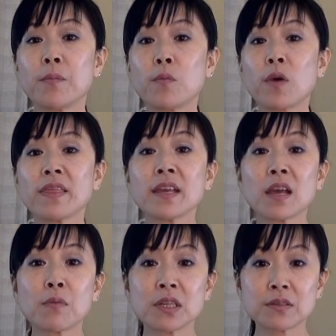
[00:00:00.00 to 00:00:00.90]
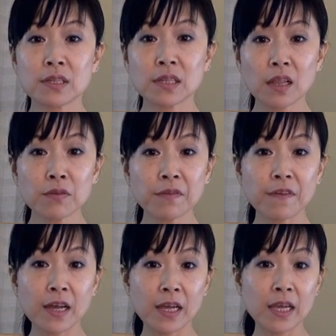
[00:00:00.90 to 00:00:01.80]
One thing I want to
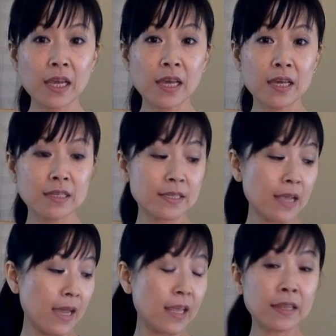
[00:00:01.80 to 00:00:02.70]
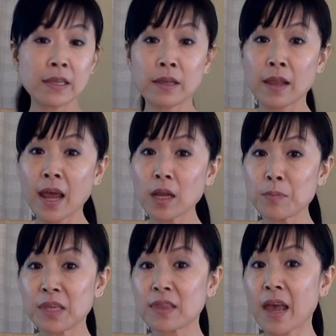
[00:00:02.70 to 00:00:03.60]
clarify is that in
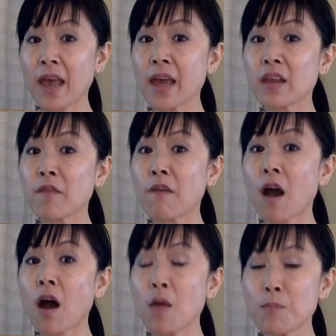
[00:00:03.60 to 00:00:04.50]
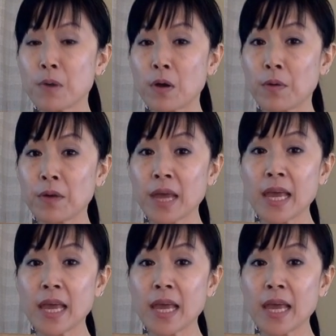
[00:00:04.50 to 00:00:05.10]
anatomy, the head of an arm bone